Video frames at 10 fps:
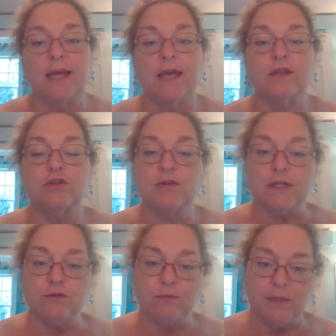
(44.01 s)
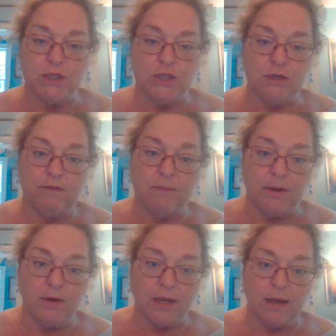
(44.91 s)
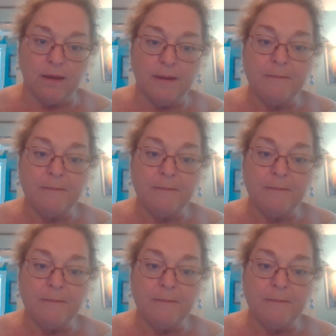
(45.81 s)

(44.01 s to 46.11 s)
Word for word: in the transformation of America.